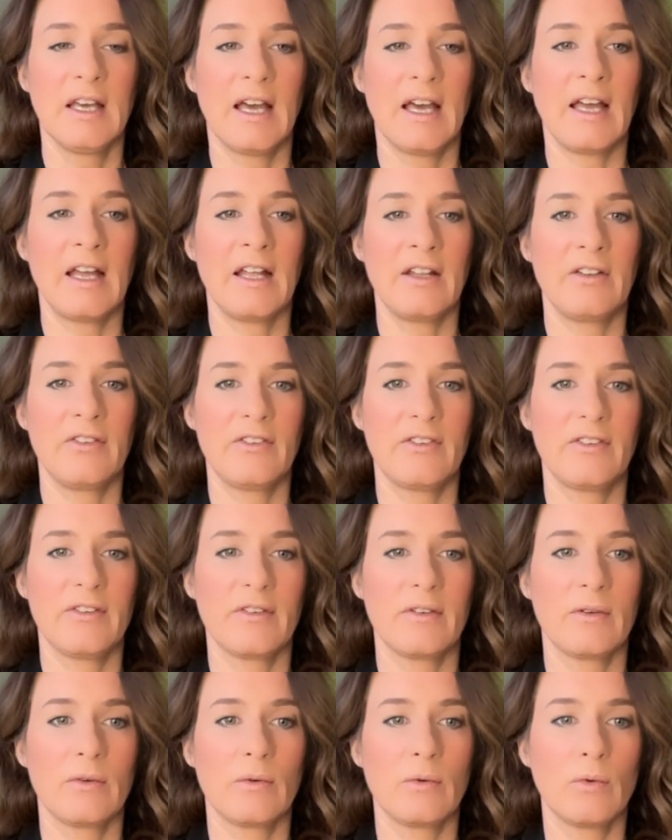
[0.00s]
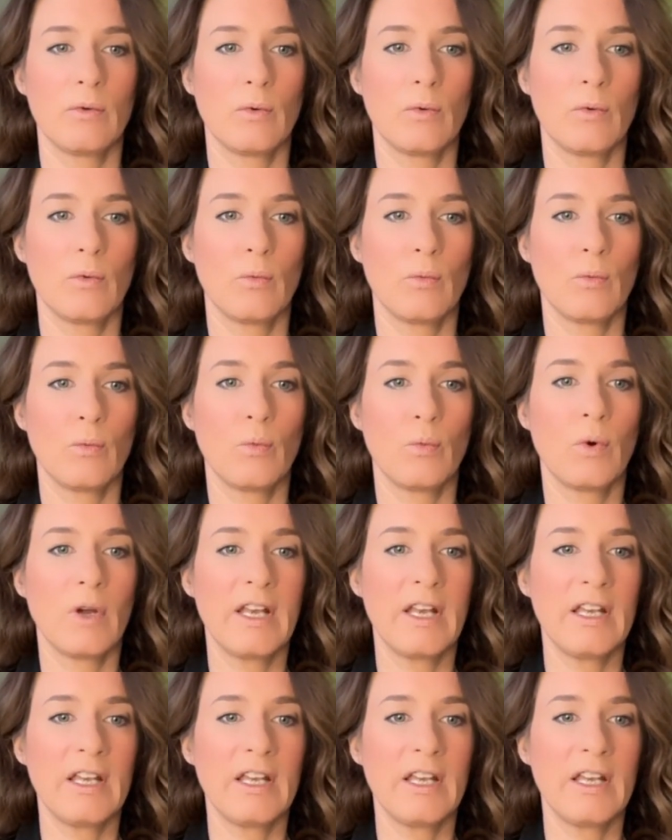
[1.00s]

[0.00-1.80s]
And when